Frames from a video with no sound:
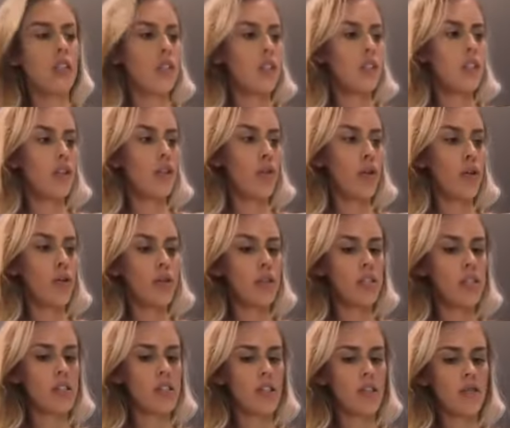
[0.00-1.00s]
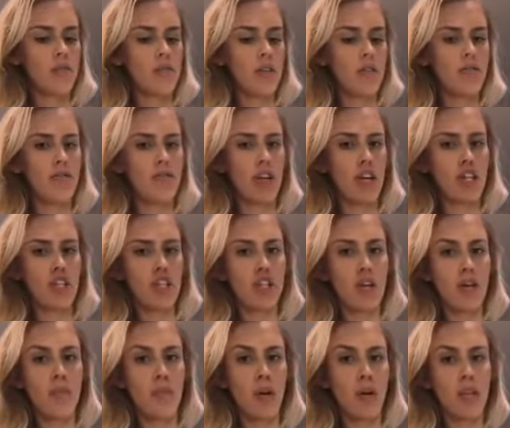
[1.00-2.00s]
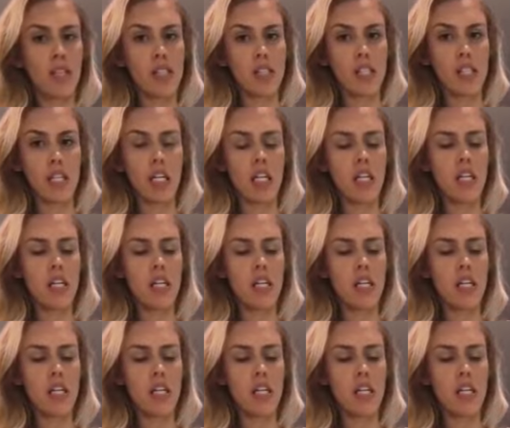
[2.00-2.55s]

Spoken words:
throw in some fresh parsley.